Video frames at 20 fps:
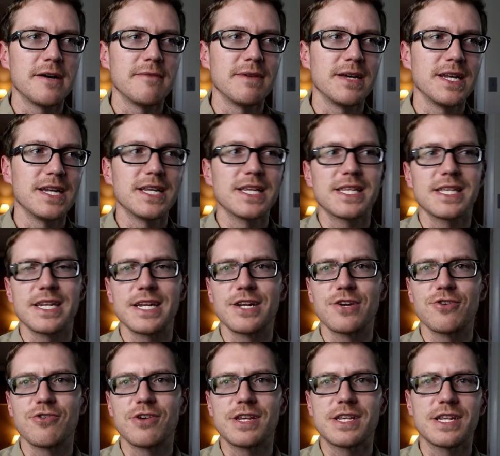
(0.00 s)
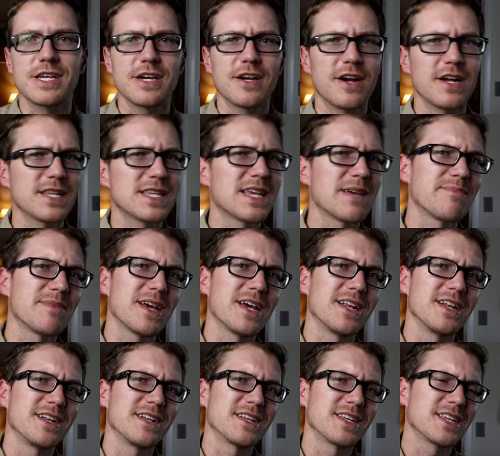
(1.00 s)
It is an interesting concept,
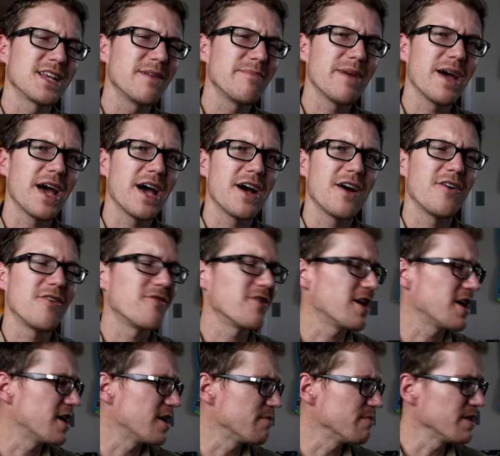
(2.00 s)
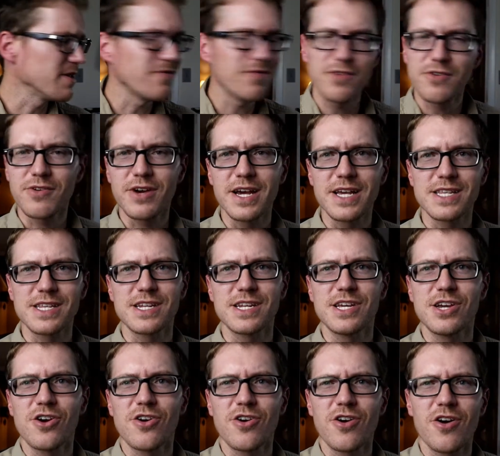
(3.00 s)
and somehow, even though it has a
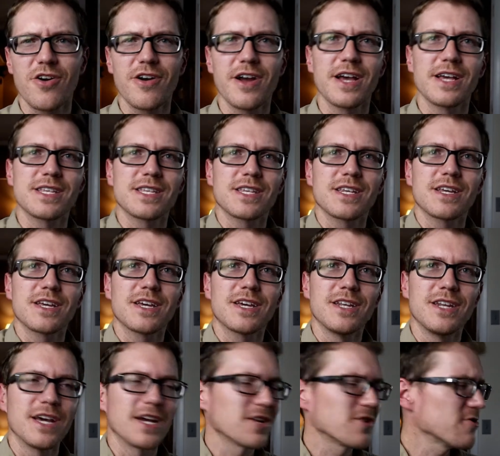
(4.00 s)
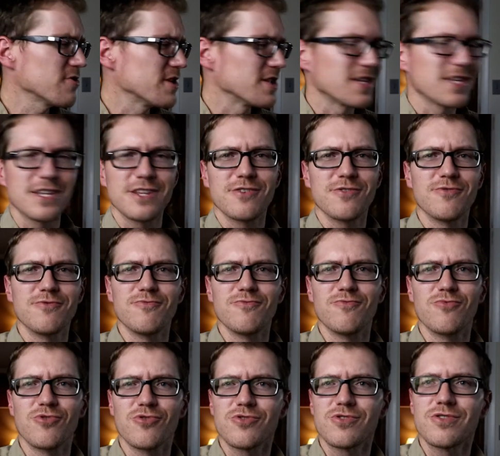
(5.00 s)
TRRS connector, it still
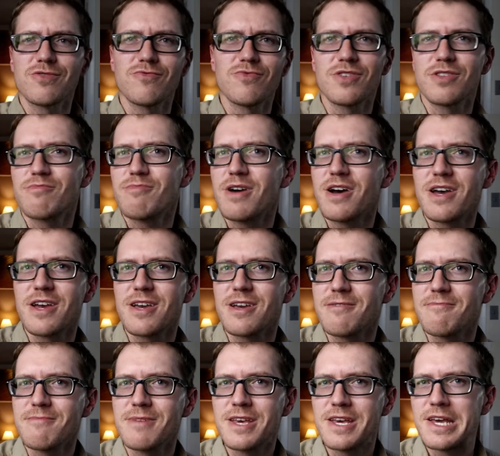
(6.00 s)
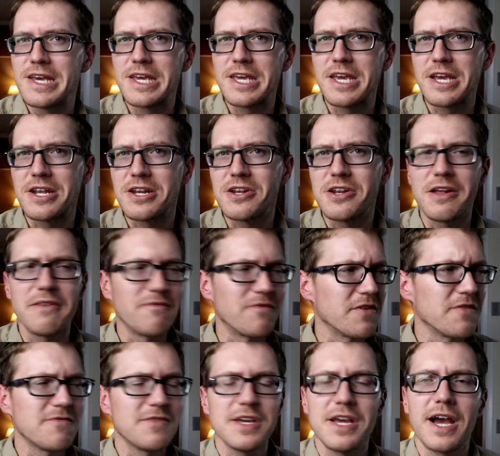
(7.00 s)
worked with my Canon
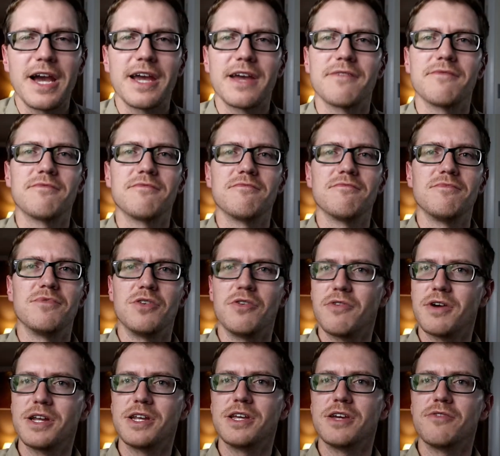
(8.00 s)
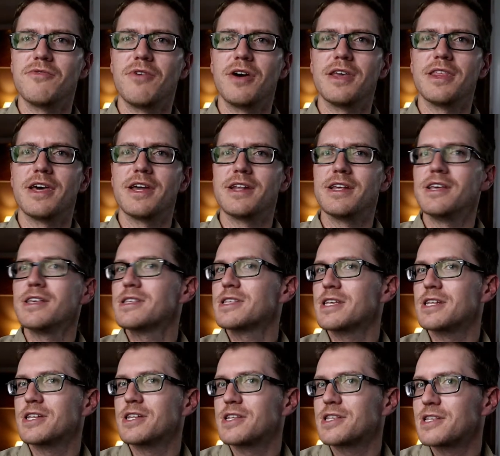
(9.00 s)
M50. I have no idea why that is.
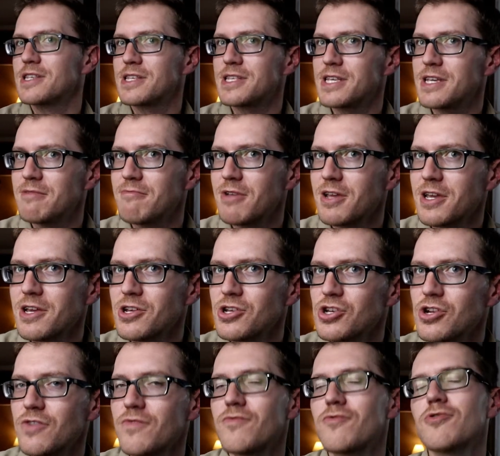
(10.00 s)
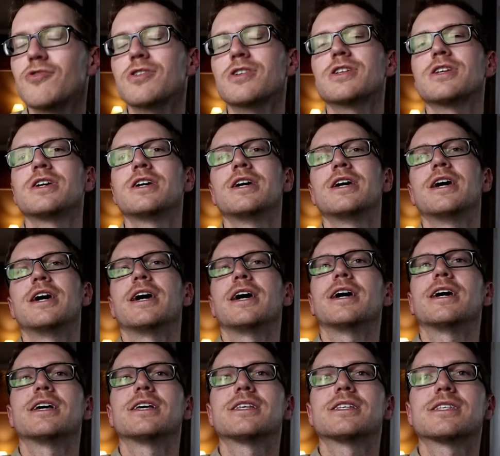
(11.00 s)
It doesn't seem like it should have worked
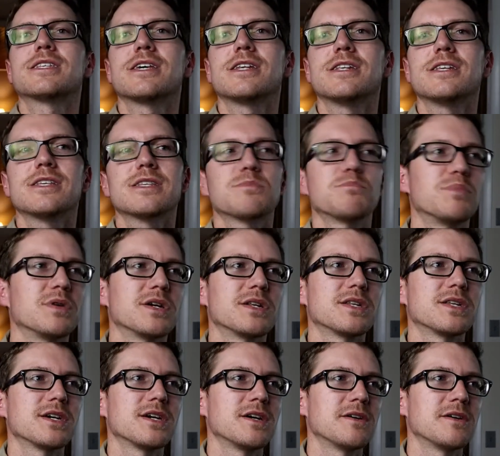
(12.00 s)
as that is, but